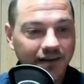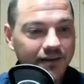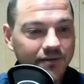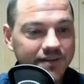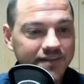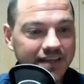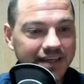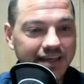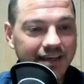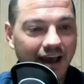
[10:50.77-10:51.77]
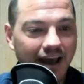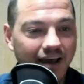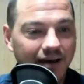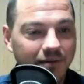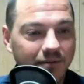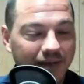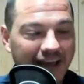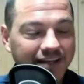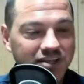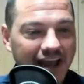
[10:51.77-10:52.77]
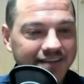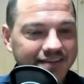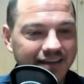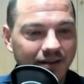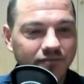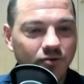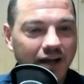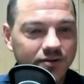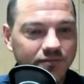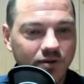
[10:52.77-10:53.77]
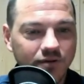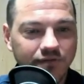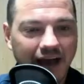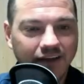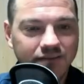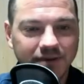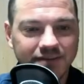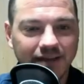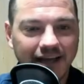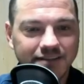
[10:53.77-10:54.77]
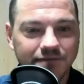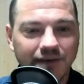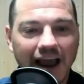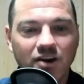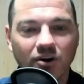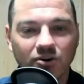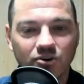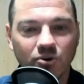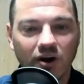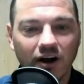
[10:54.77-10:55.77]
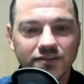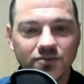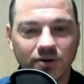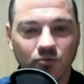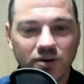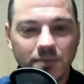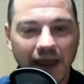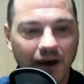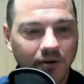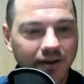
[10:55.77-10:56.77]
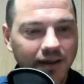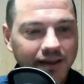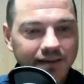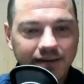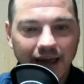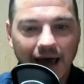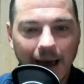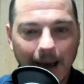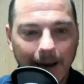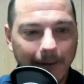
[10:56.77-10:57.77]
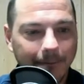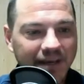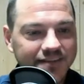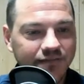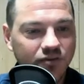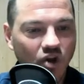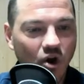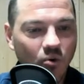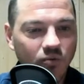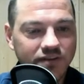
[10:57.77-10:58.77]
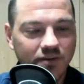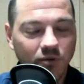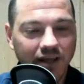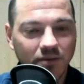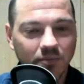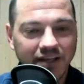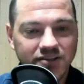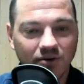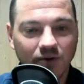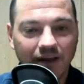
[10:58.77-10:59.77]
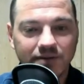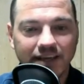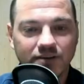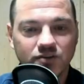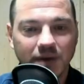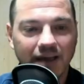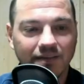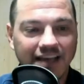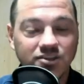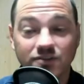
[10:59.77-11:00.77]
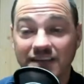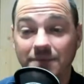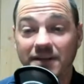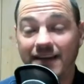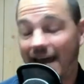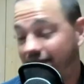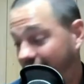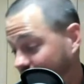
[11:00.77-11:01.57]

Let's see. Landon Jackson says, I love a roster full of fives because it lights a fire under you to hustle and rebound. Because if you don't, there's someone on the bench that'll gladly take your spot. Last year's team didn't have that.